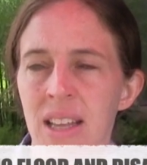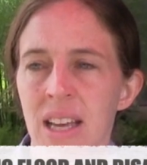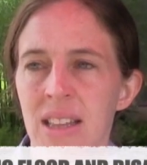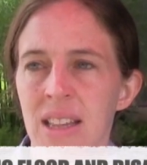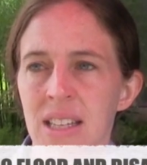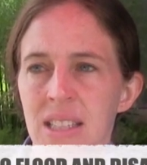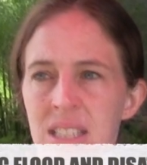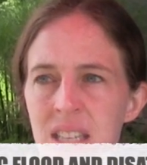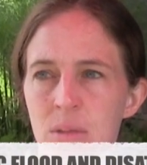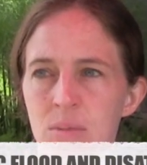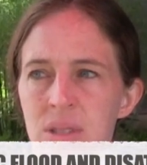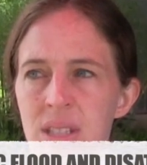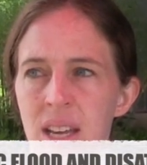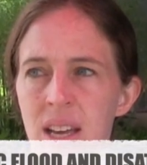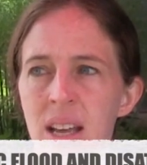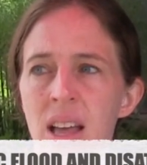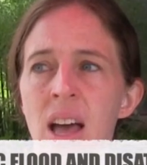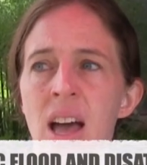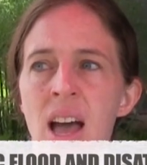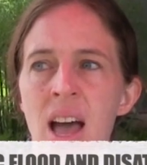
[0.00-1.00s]
Like, that seems
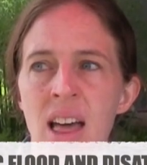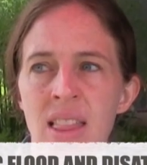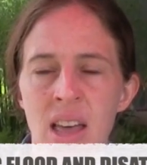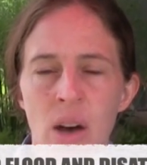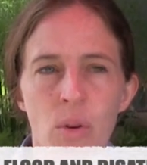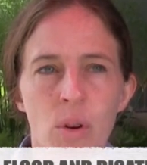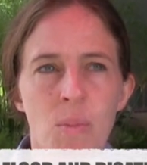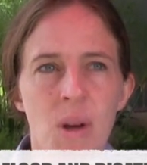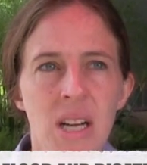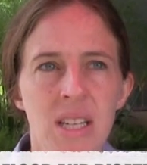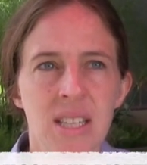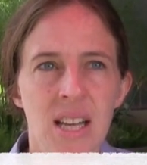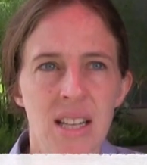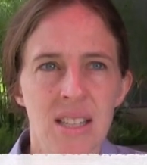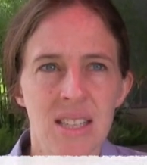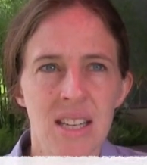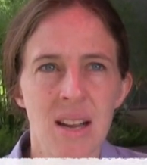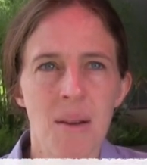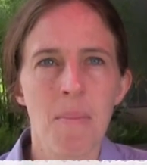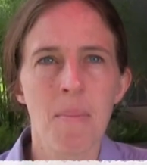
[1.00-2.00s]
like that would make
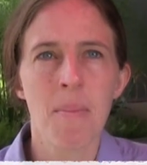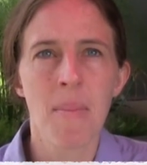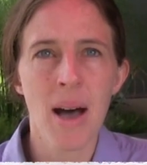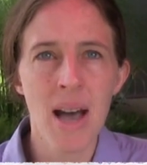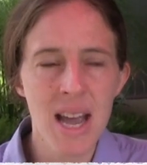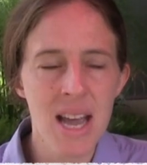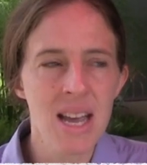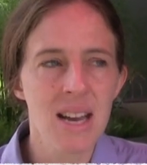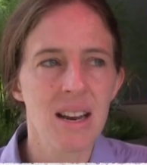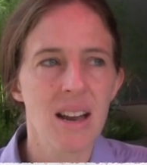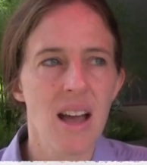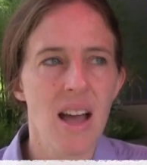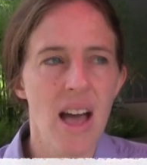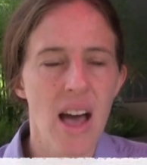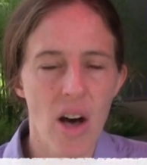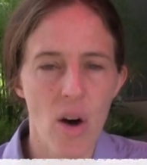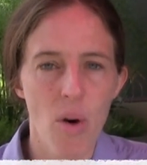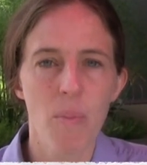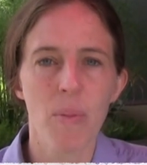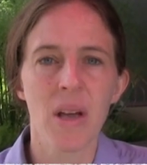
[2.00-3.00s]
sense. And it might
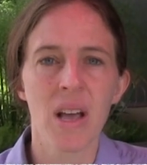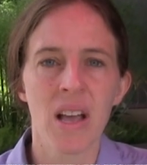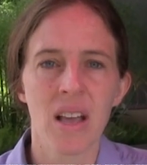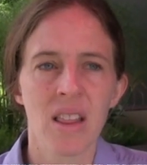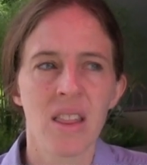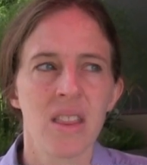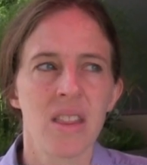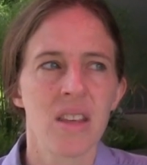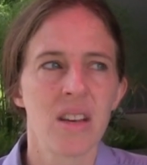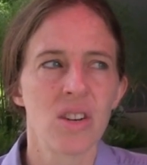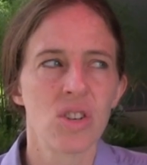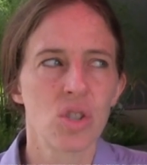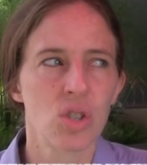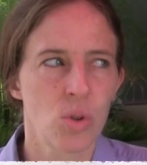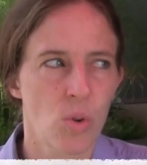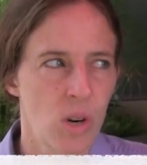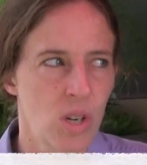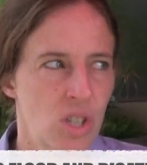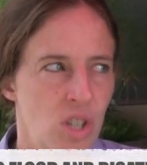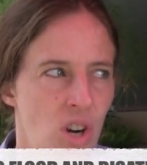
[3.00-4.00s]
help in the
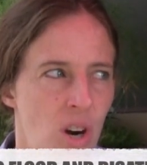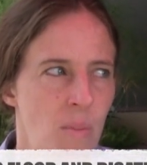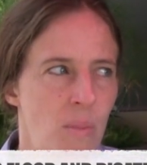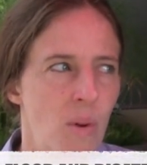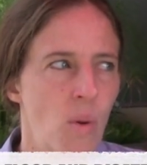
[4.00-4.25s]
short term.